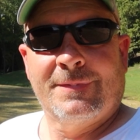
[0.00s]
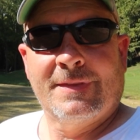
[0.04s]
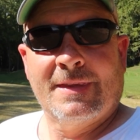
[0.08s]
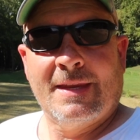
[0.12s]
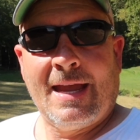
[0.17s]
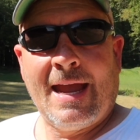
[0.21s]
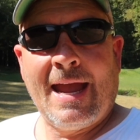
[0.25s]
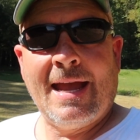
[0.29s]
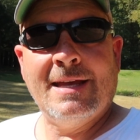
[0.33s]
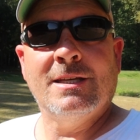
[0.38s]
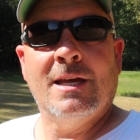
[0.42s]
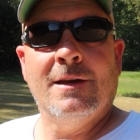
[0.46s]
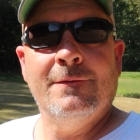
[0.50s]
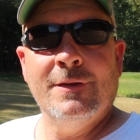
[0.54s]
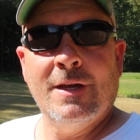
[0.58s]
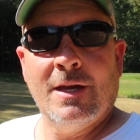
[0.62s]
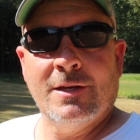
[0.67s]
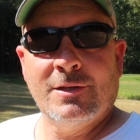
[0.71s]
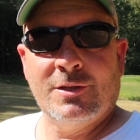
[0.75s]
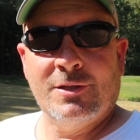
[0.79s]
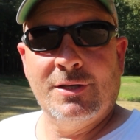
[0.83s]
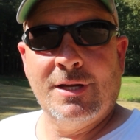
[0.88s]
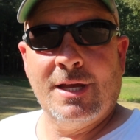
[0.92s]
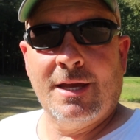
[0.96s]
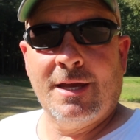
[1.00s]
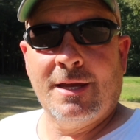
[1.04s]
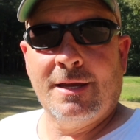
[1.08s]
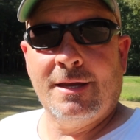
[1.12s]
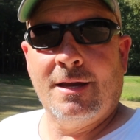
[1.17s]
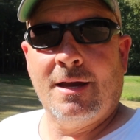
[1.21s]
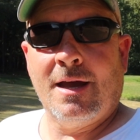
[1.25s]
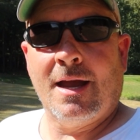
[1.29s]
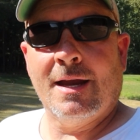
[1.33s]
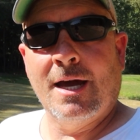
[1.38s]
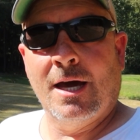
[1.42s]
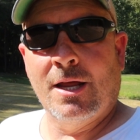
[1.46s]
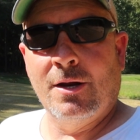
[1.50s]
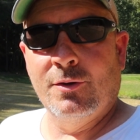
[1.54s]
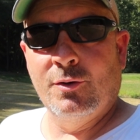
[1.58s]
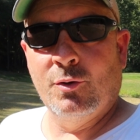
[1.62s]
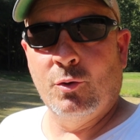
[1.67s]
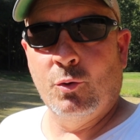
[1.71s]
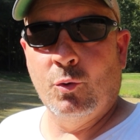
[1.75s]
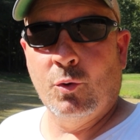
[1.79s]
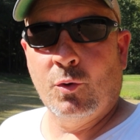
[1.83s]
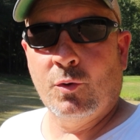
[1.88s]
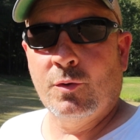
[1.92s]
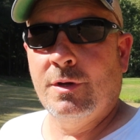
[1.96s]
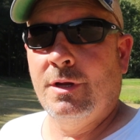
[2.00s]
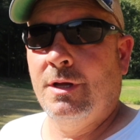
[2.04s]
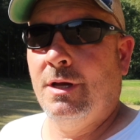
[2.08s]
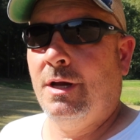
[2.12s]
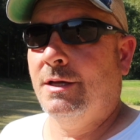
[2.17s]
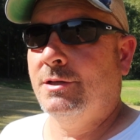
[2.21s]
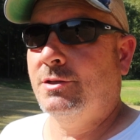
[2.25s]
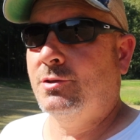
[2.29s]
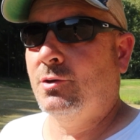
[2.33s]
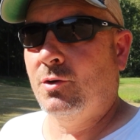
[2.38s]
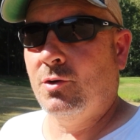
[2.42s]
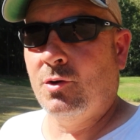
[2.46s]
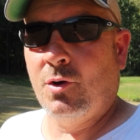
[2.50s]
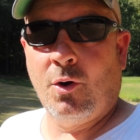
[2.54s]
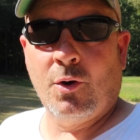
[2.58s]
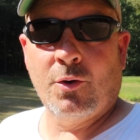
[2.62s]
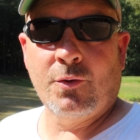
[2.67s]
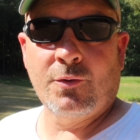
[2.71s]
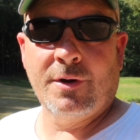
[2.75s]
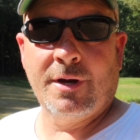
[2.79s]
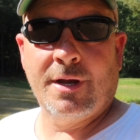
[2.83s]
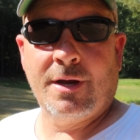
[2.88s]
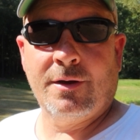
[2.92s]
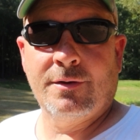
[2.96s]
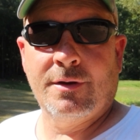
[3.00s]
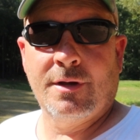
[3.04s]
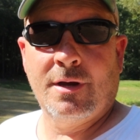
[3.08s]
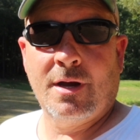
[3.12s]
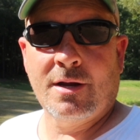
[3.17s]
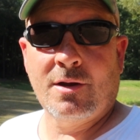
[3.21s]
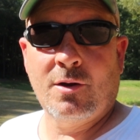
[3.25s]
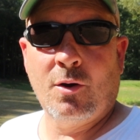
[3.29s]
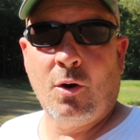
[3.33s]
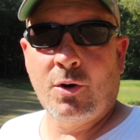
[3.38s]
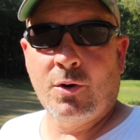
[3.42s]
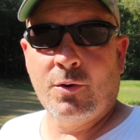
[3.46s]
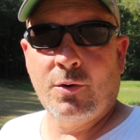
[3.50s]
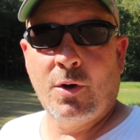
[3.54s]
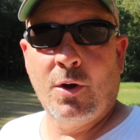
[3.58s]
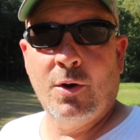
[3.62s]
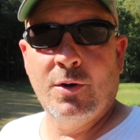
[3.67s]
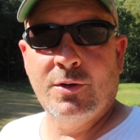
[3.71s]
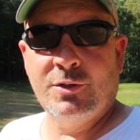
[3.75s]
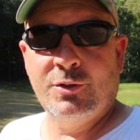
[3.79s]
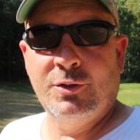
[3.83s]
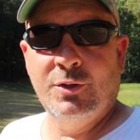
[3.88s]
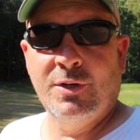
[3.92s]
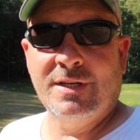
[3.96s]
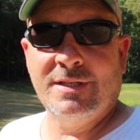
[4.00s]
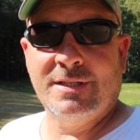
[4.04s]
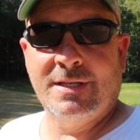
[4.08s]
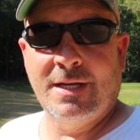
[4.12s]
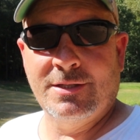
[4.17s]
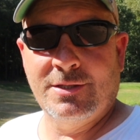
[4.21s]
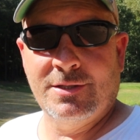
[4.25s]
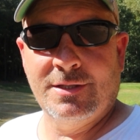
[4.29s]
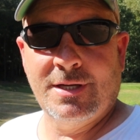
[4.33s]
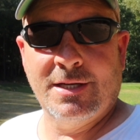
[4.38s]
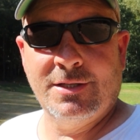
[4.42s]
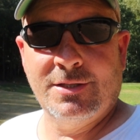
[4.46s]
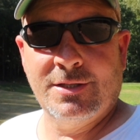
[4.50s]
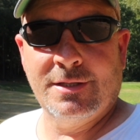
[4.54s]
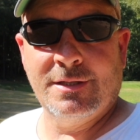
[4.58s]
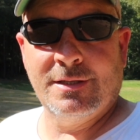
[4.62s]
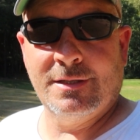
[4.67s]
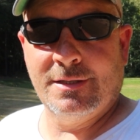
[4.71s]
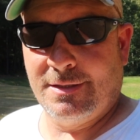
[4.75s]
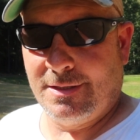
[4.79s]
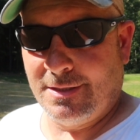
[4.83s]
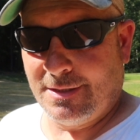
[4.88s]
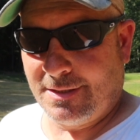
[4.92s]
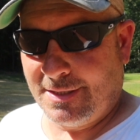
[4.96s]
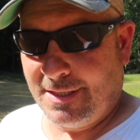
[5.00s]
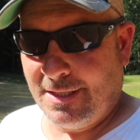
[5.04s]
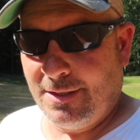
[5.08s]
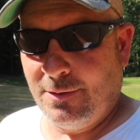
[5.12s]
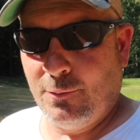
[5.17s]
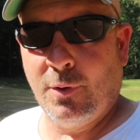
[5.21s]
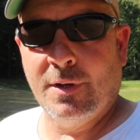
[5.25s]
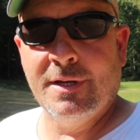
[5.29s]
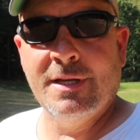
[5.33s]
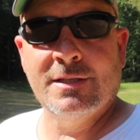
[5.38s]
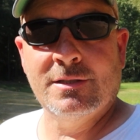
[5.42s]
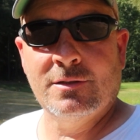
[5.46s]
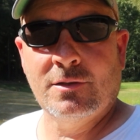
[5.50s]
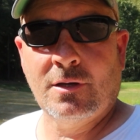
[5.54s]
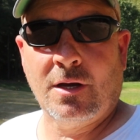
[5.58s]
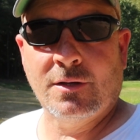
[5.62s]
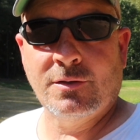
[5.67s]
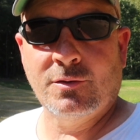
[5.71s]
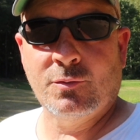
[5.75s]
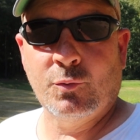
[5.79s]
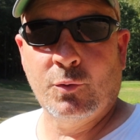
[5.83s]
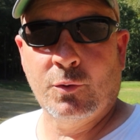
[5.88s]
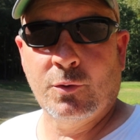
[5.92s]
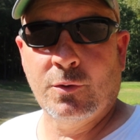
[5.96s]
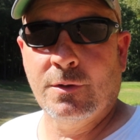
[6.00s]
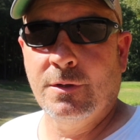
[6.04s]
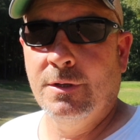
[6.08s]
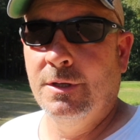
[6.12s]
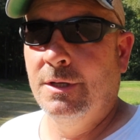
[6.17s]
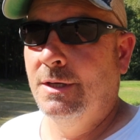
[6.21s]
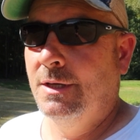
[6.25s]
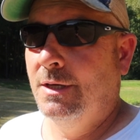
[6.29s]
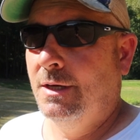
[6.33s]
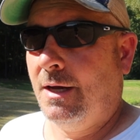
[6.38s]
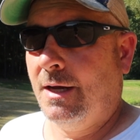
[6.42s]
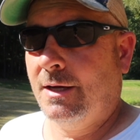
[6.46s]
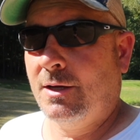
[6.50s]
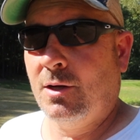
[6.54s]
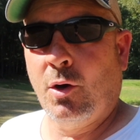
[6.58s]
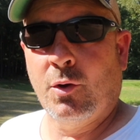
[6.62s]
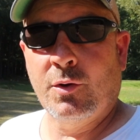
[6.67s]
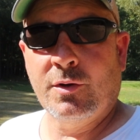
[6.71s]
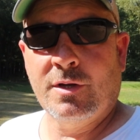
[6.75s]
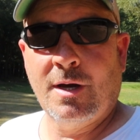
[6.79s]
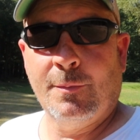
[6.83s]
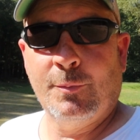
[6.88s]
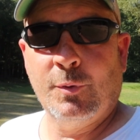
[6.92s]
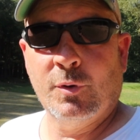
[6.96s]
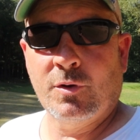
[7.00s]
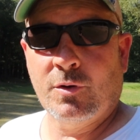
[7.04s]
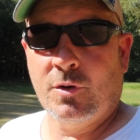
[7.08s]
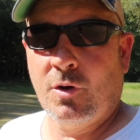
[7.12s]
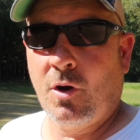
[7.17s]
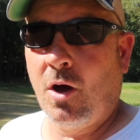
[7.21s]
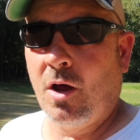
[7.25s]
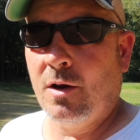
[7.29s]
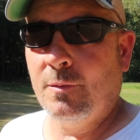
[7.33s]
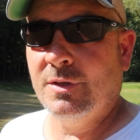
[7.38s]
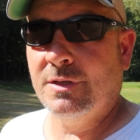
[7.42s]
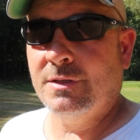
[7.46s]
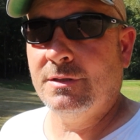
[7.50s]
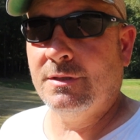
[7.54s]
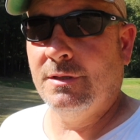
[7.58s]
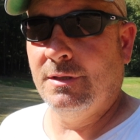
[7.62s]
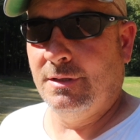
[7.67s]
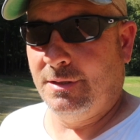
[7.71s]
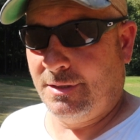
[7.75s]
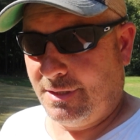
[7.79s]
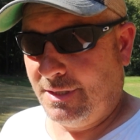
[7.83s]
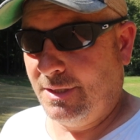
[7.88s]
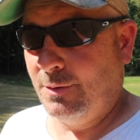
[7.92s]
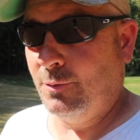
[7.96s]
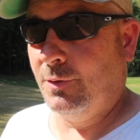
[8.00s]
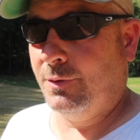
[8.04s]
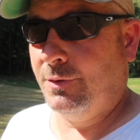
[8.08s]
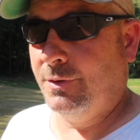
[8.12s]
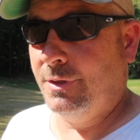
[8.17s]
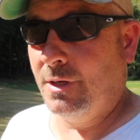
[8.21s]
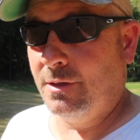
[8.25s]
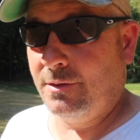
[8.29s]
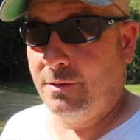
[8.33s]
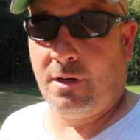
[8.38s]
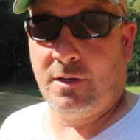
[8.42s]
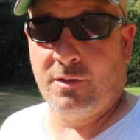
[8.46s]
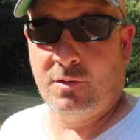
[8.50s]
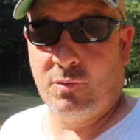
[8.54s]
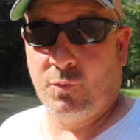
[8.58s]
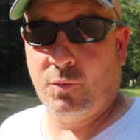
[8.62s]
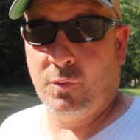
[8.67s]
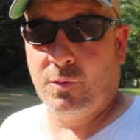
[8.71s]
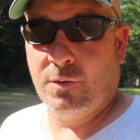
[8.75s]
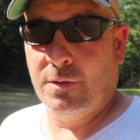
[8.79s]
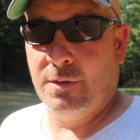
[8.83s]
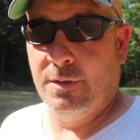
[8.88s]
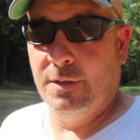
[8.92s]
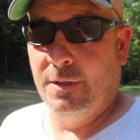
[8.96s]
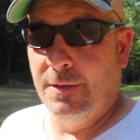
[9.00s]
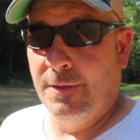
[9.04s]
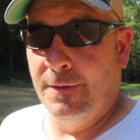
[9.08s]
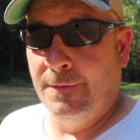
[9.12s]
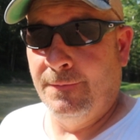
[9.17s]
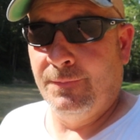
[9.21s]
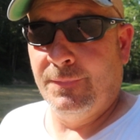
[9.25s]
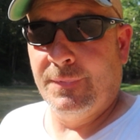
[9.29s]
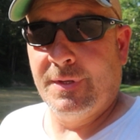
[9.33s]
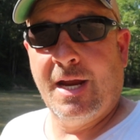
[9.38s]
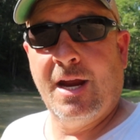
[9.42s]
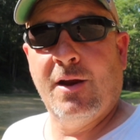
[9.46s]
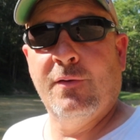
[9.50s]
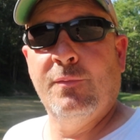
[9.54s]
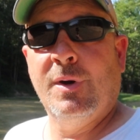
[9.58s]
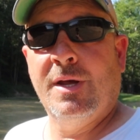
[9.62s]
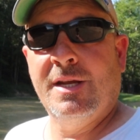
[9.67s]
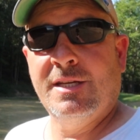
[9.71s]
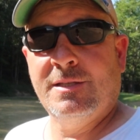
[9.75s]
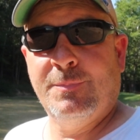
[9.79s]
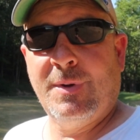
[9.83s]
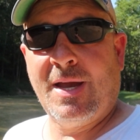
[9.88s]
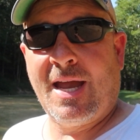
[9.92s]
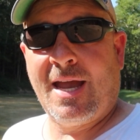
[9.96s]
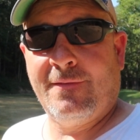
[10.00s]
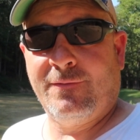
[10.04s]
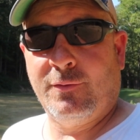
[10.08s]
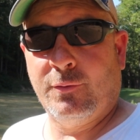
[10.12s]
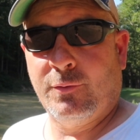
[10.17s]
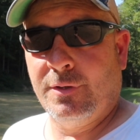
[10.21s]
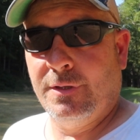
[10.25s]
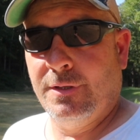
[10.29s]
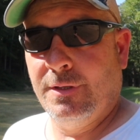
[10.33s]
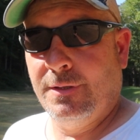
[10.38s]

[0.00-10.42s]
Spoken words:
As of yesterday, I got on the horn, I started calling around. I called our OSU extension agent to see what his thoughts were. I called a couple of agronomists to see what their thoughts were. Everybody's baffled.